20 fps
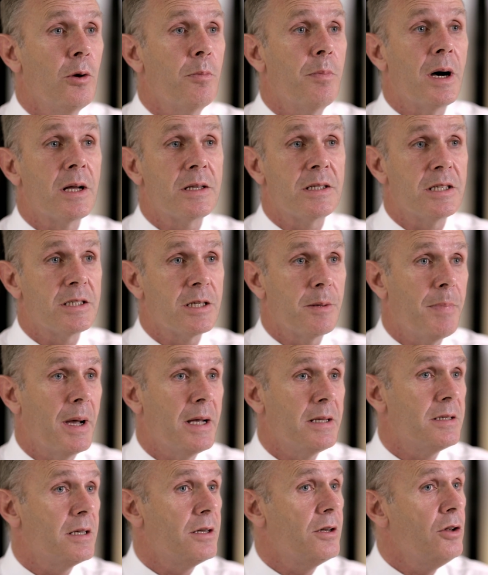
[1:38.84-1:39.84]
who
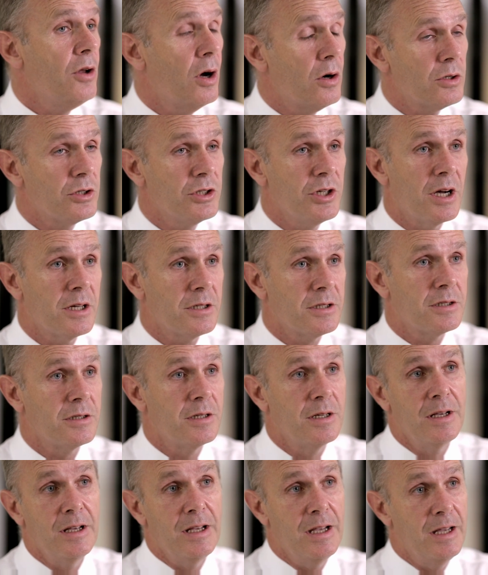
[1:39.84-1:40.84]
participated not
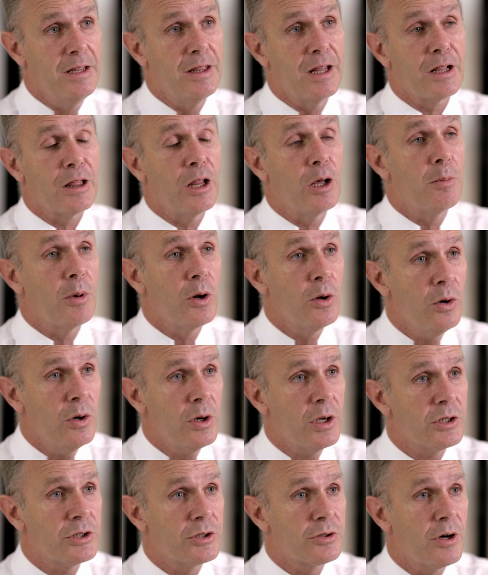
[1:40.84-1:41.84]
just in the Global
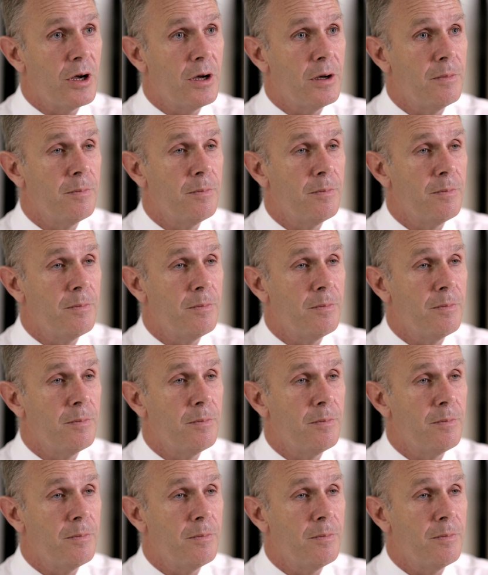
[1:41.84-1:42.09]
Orchestra,